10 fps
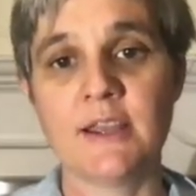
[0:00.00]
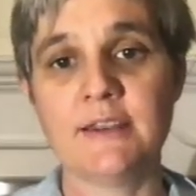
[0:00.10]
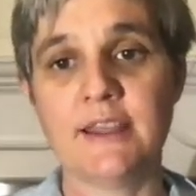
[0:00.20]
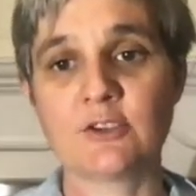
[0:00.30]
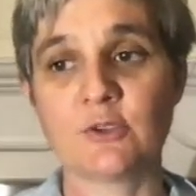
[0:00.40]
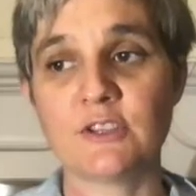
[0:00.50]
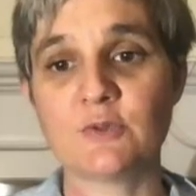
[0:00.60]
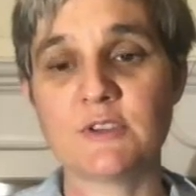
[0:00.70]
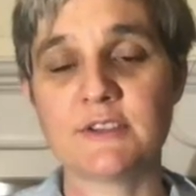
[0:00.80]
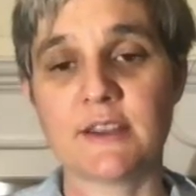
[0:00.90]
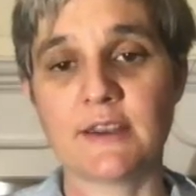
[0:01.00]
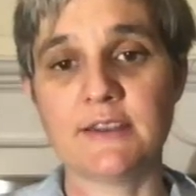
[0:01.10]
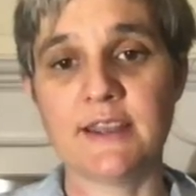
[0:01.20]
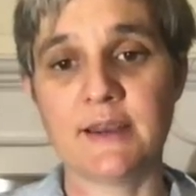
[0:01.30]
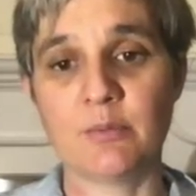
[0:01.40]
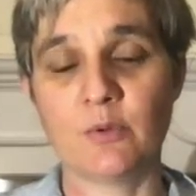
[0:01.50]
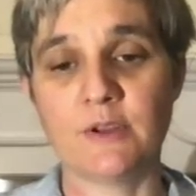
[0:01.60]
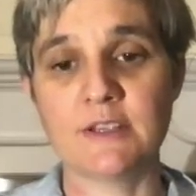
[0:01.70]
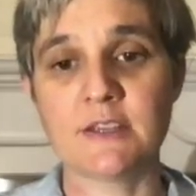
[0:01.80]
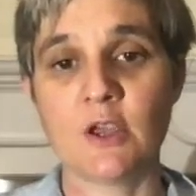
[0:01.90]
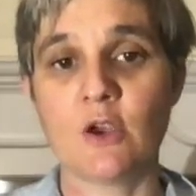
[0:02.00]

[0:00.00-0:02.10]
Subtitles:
natural history study data points